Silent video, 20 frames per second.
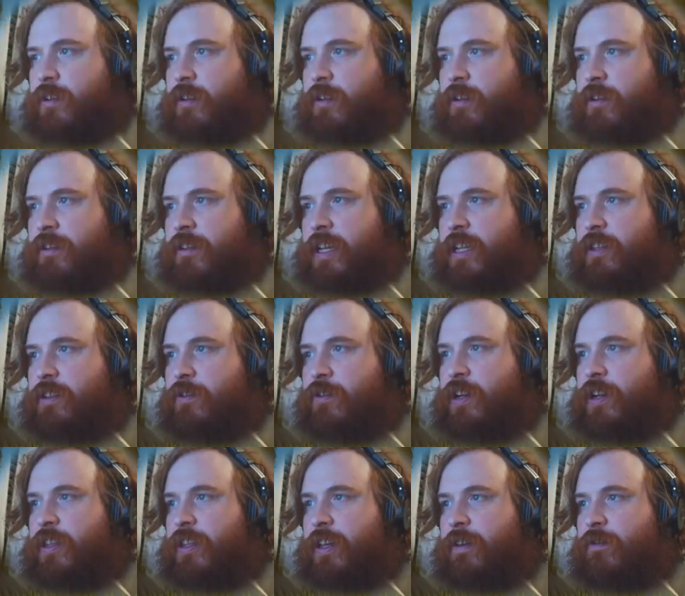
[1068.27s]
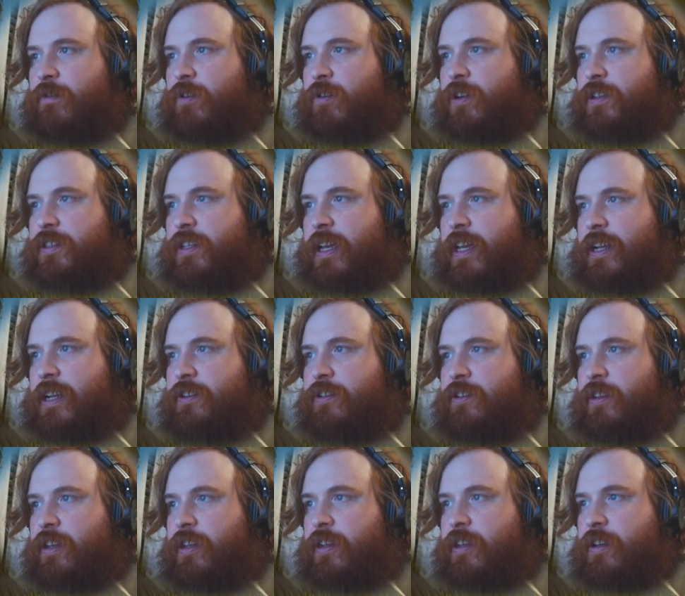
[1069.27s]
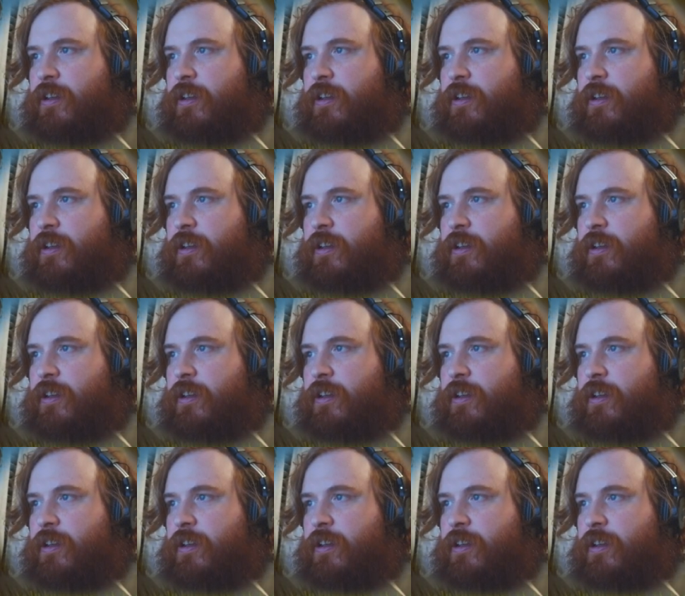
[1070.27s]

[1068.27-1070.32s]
does that do anything for us, actually?